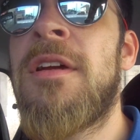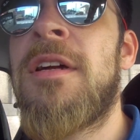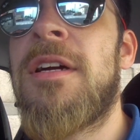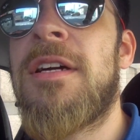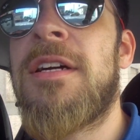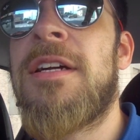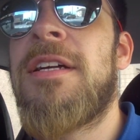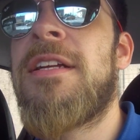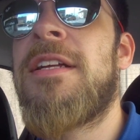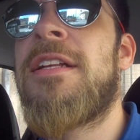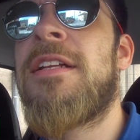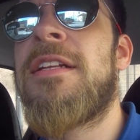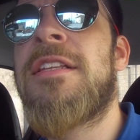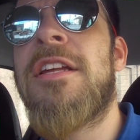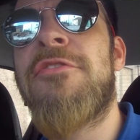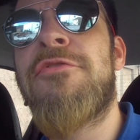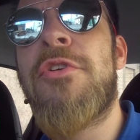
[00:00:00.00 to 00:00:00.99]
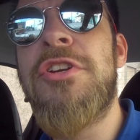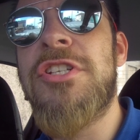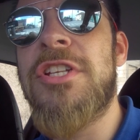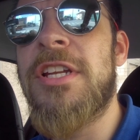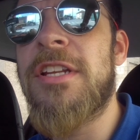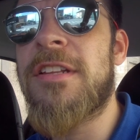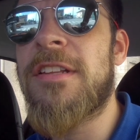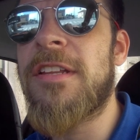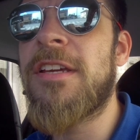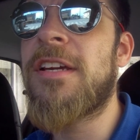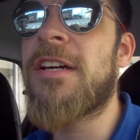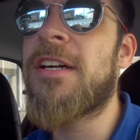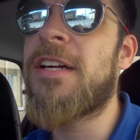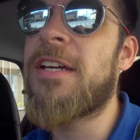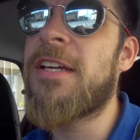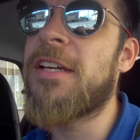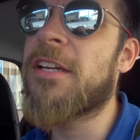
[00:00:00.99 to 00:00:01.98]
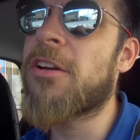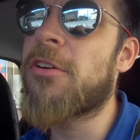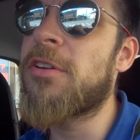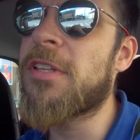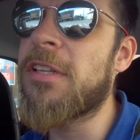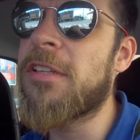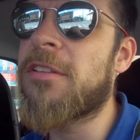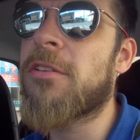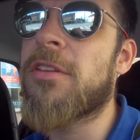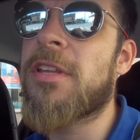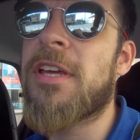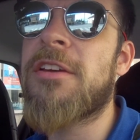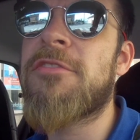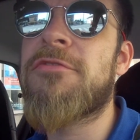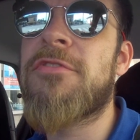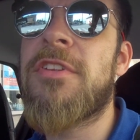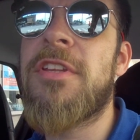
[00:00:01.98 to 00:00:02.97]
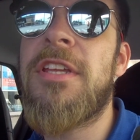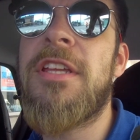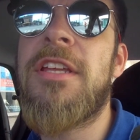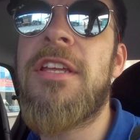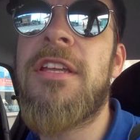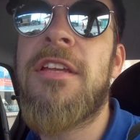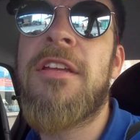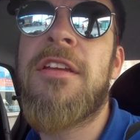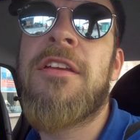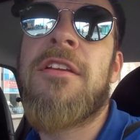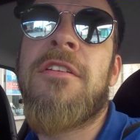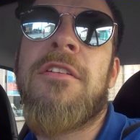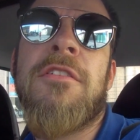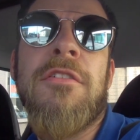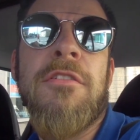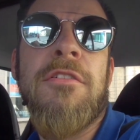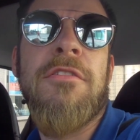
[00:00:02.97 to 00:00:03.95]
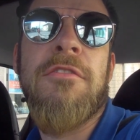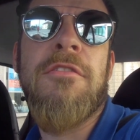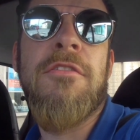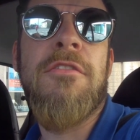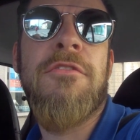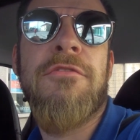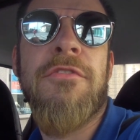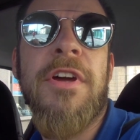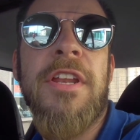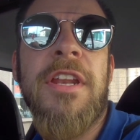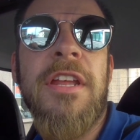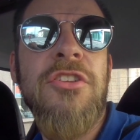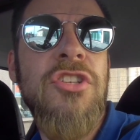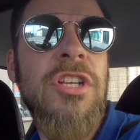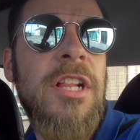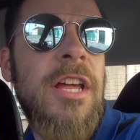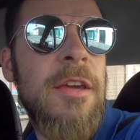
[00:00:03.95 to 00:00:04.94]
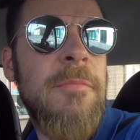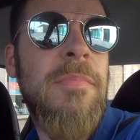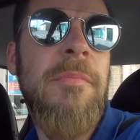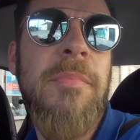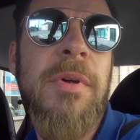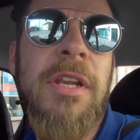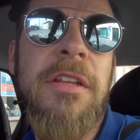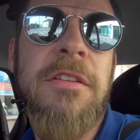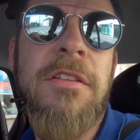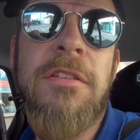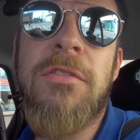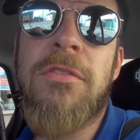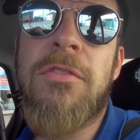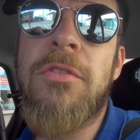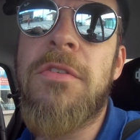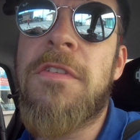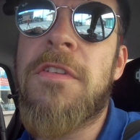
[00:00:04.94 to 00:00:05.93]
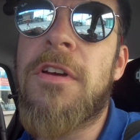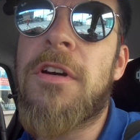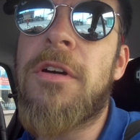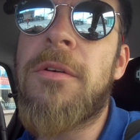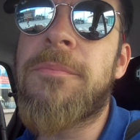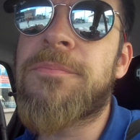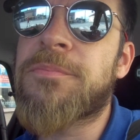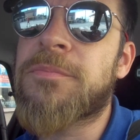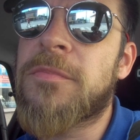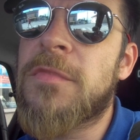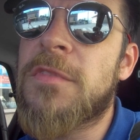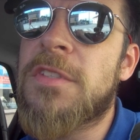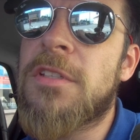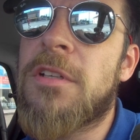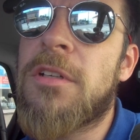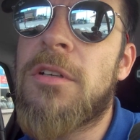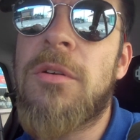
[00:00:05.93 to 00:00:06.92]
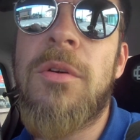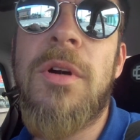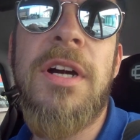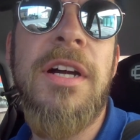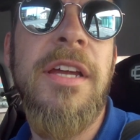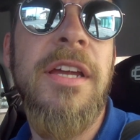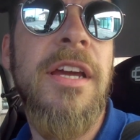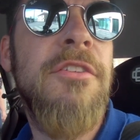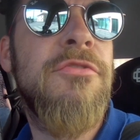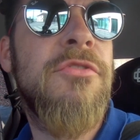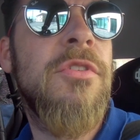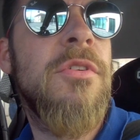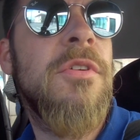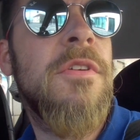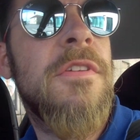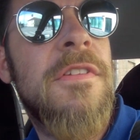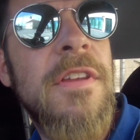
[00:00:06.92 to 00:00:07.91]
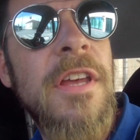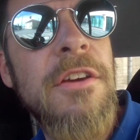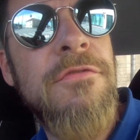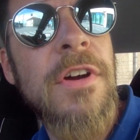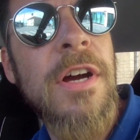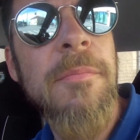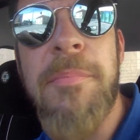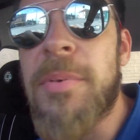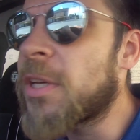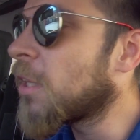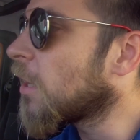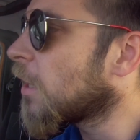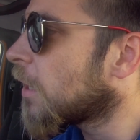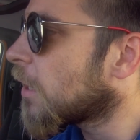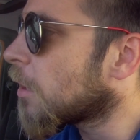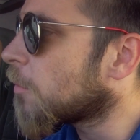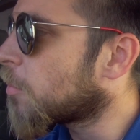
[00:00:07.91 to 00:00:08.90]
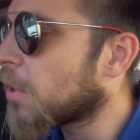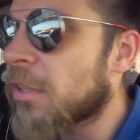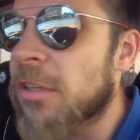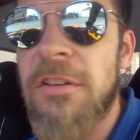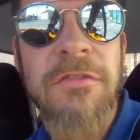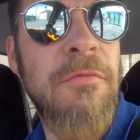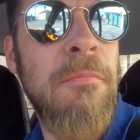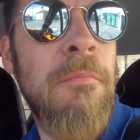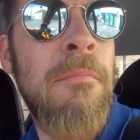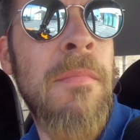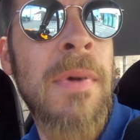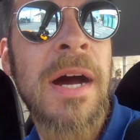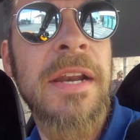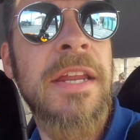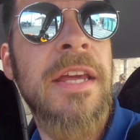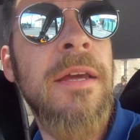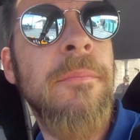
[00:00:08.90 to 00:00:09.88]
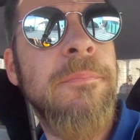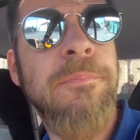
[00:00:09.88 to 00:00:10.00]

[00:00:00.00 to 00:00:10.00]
and unfortunately I currently don't have the financial capability to do so, so I have to save up a little bit of money.